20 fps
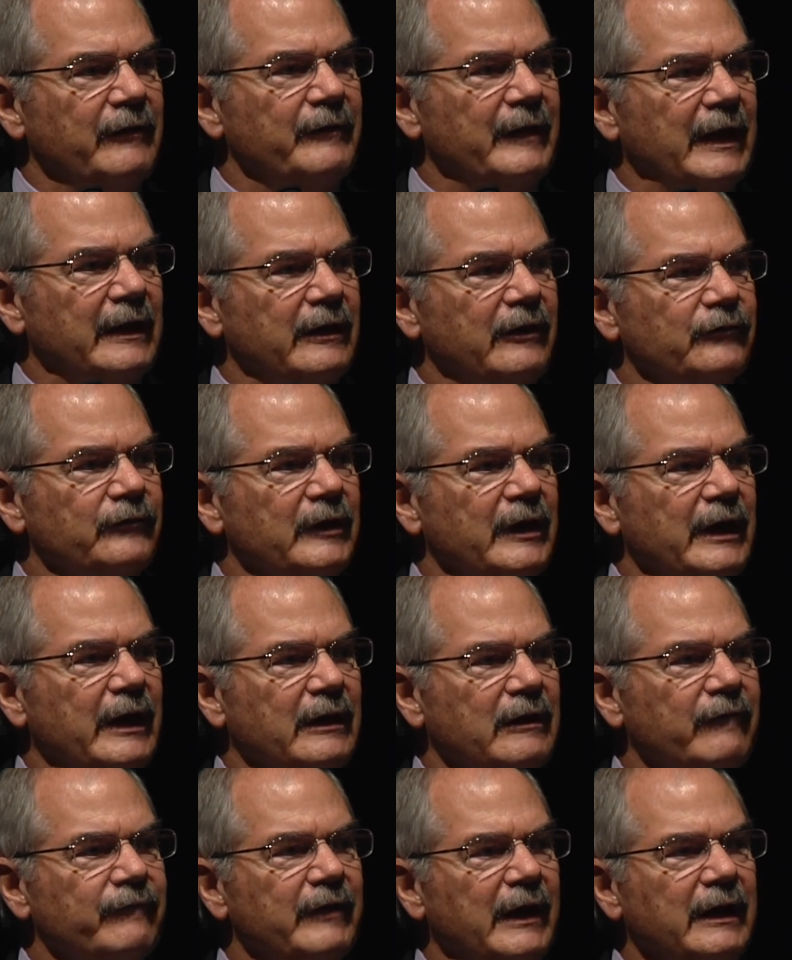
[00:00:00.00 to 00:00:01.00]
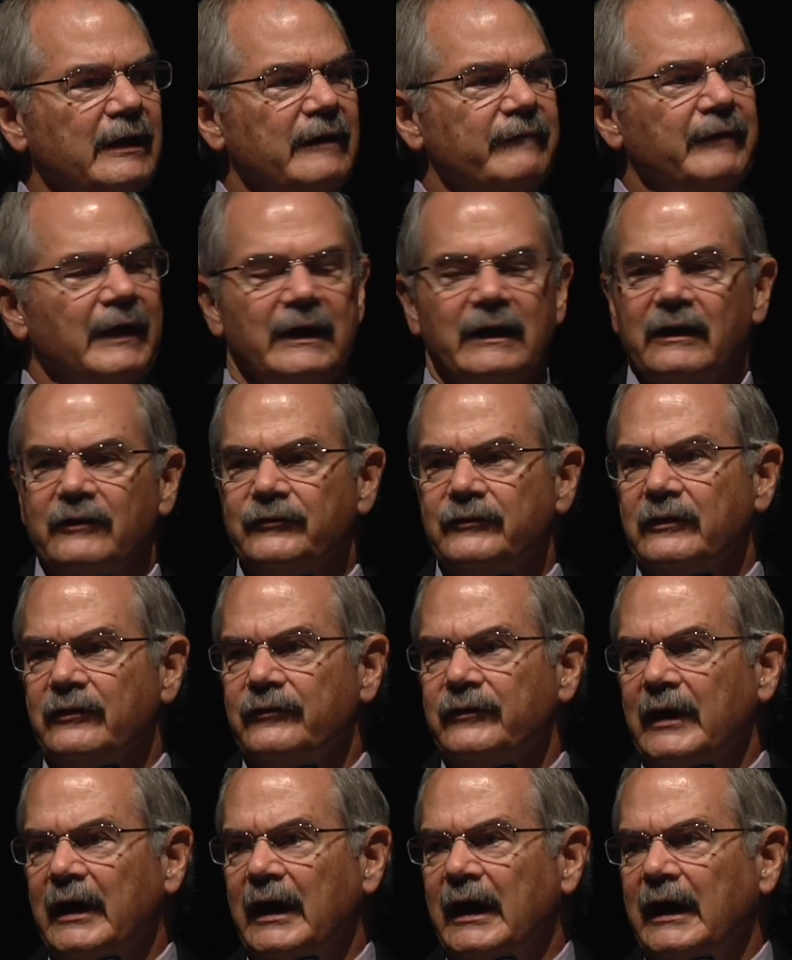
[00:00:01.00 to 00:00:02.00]
that is innovative in its
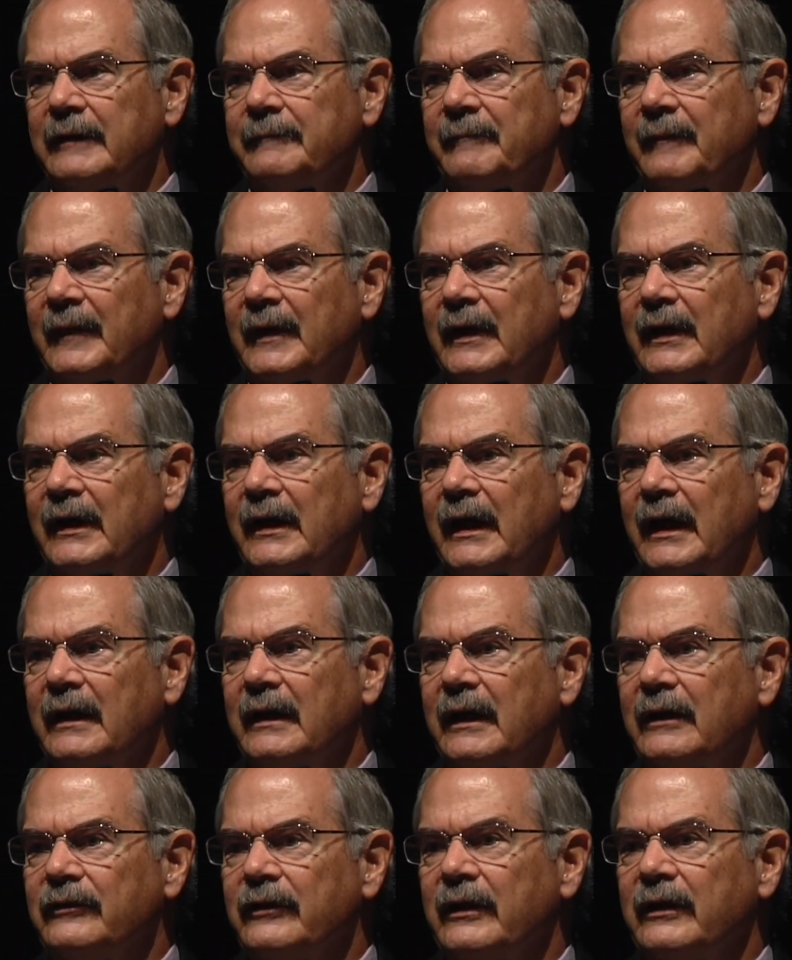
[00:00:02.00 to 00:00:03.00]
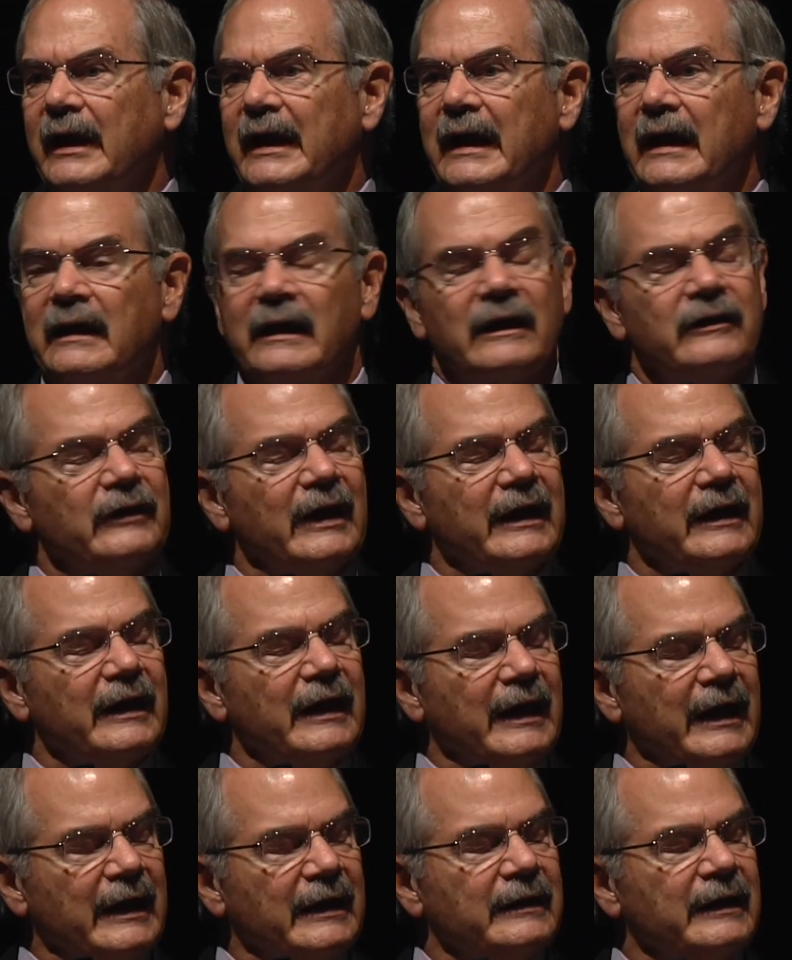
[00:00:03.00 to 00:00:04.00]
design and in
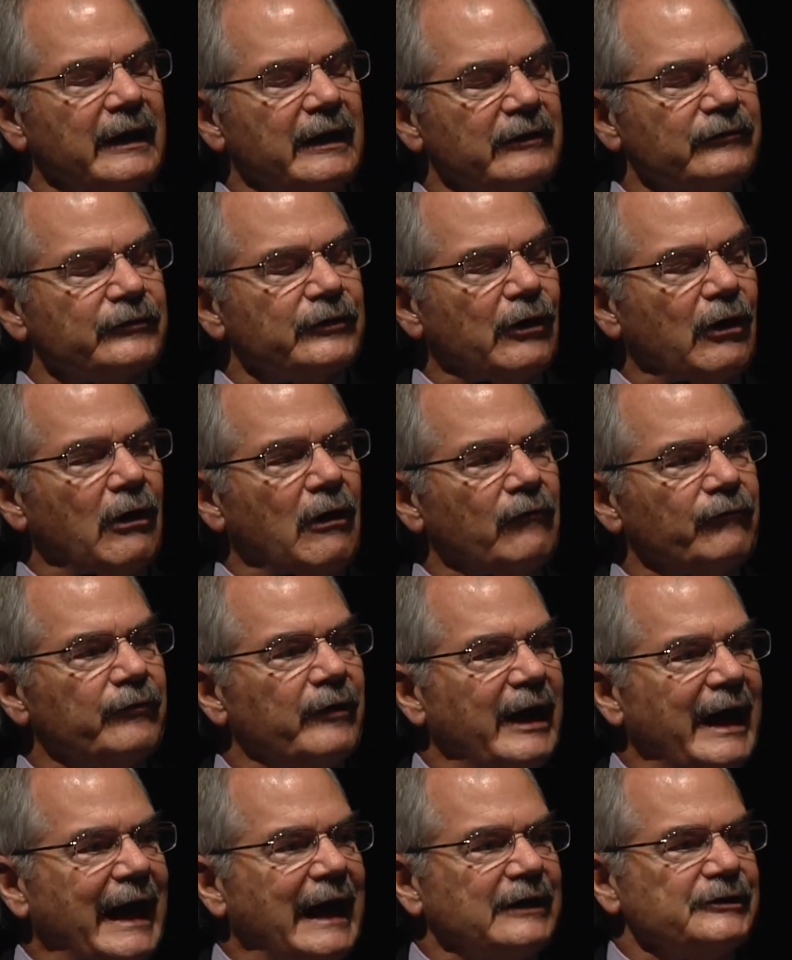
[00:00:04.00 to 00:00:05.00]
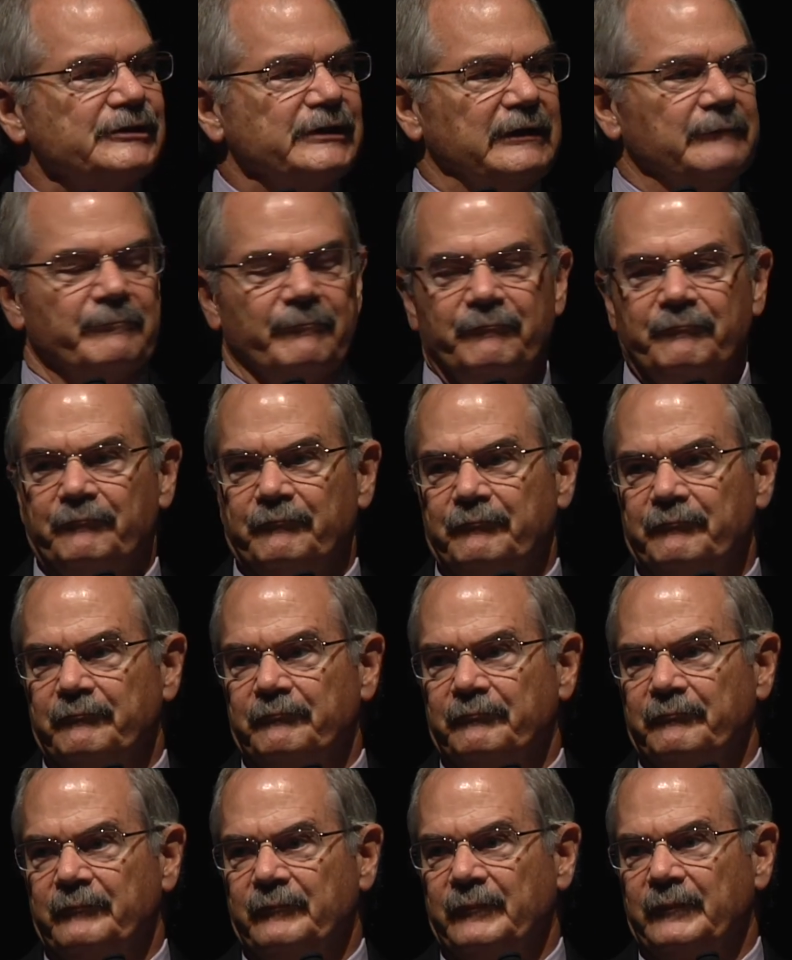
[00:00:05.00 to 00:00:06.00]
its call for action,
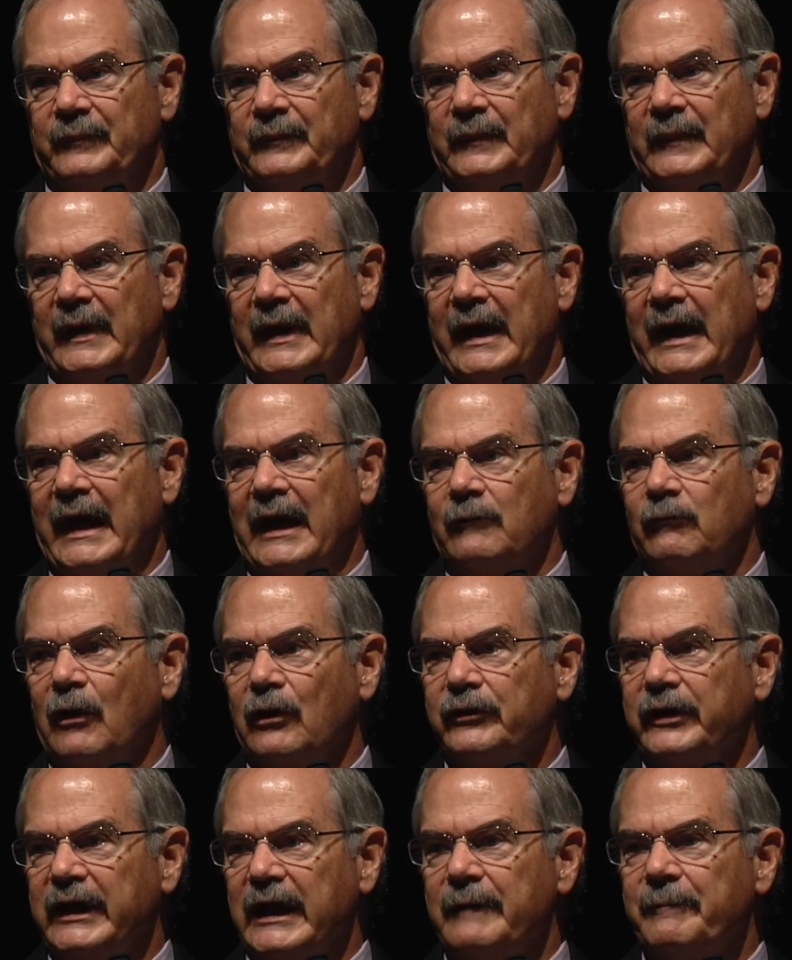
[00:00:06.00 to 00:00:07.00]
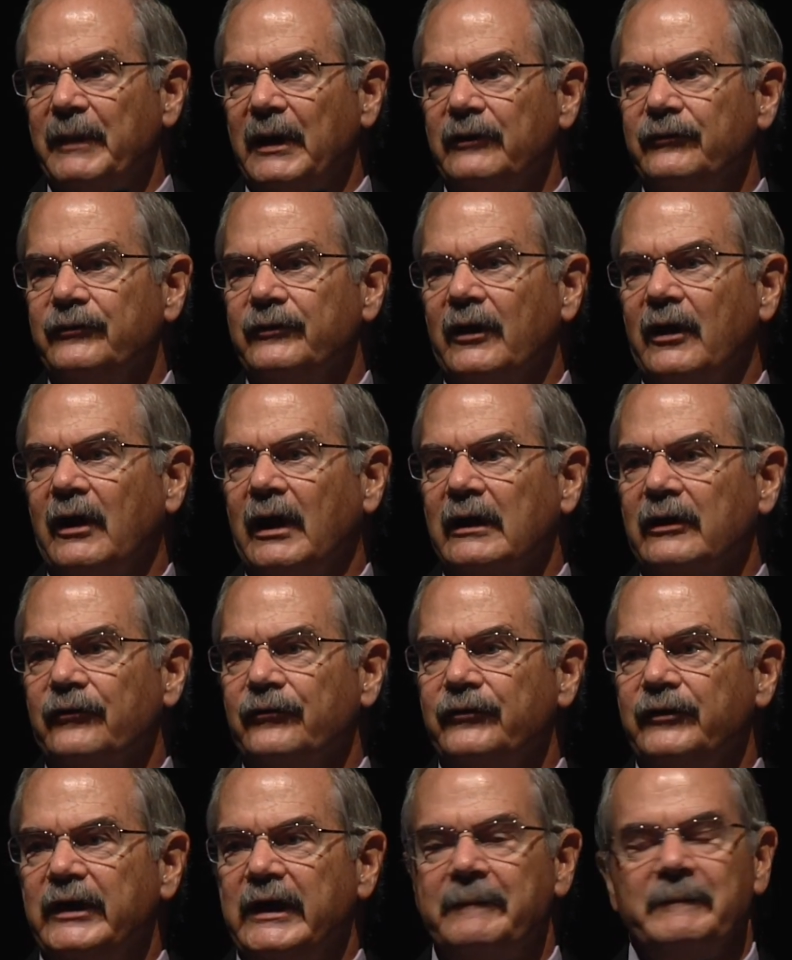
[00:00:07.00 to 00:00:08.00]
and will keep us on a
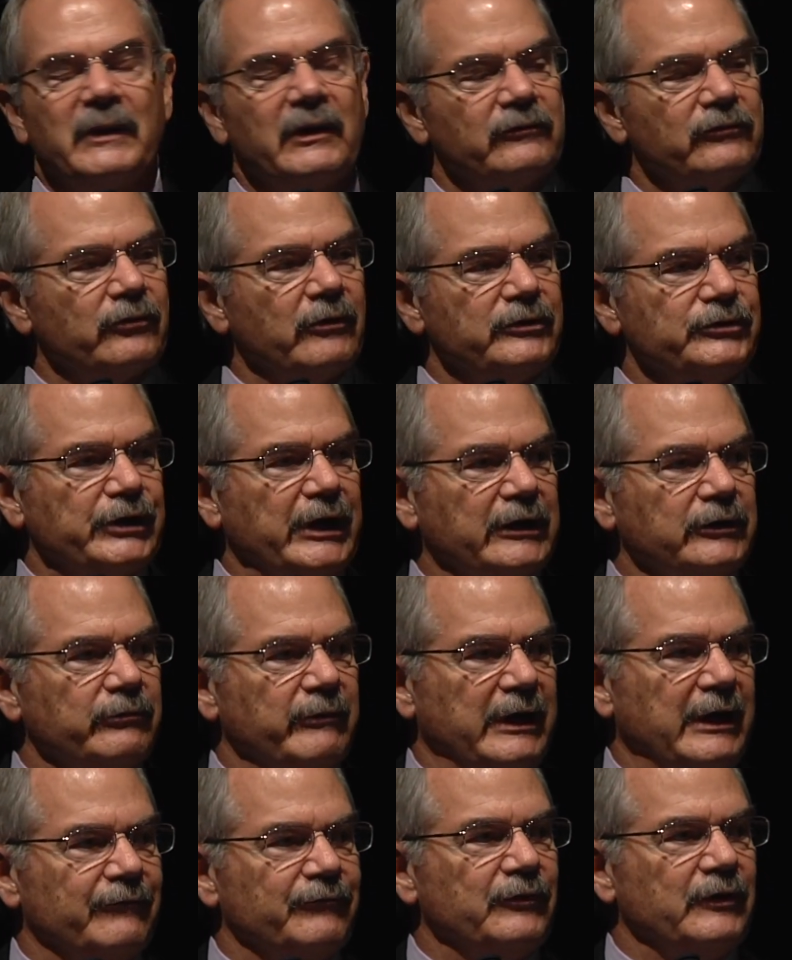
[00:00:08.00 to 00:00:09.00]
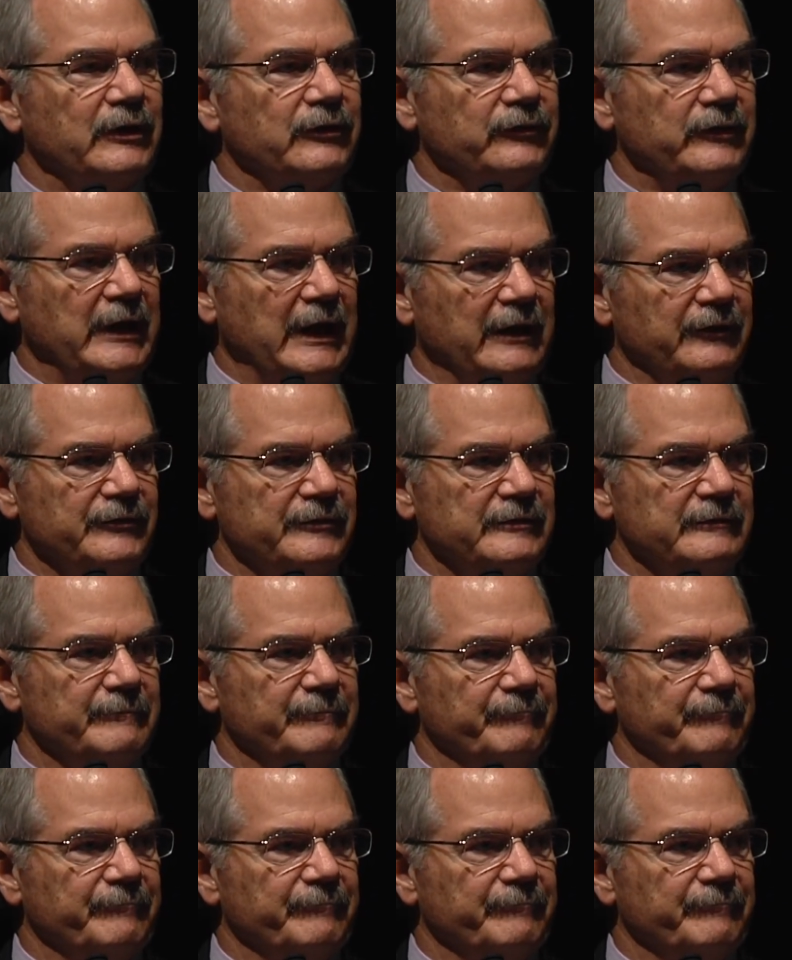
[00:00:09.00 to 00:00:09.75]
steep trajectory of success.